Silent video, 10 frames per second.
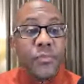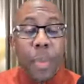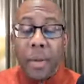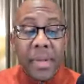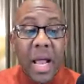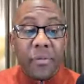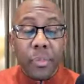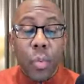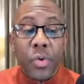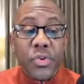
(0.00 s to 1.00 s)
pardon me, not from
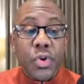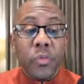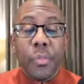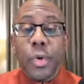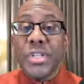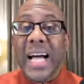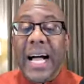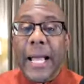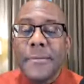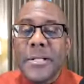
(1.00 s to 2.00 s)
the Wall Street Journal, from the New York
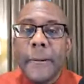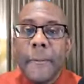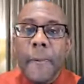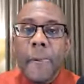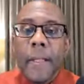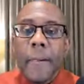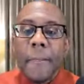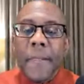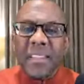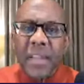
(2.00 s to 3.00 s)
Times,
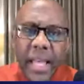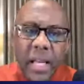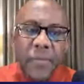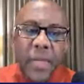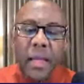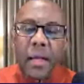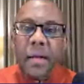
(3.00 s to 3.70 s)
is a negative thing.